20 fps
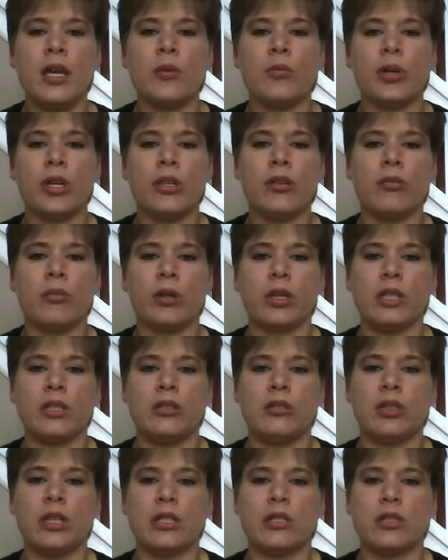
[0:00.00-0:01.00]
but you really
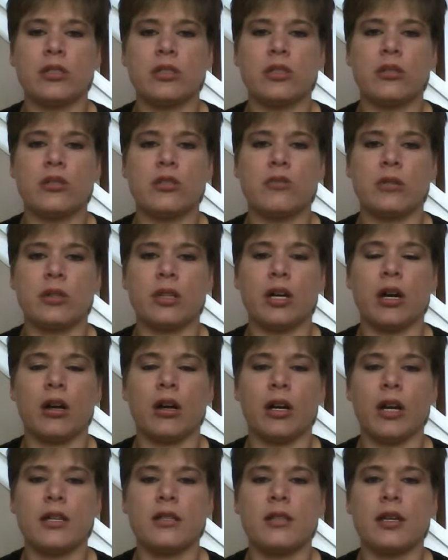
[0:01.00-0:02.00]
do get to choose with the
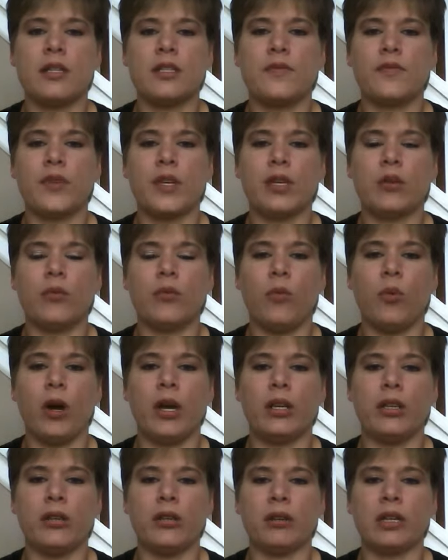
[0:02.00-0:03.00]
RSS feed
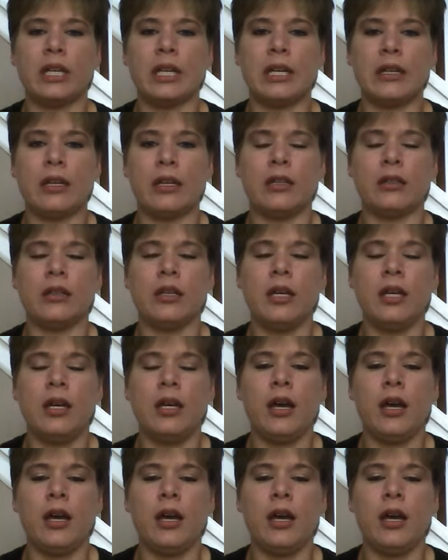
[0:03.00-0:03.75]
what you're getting.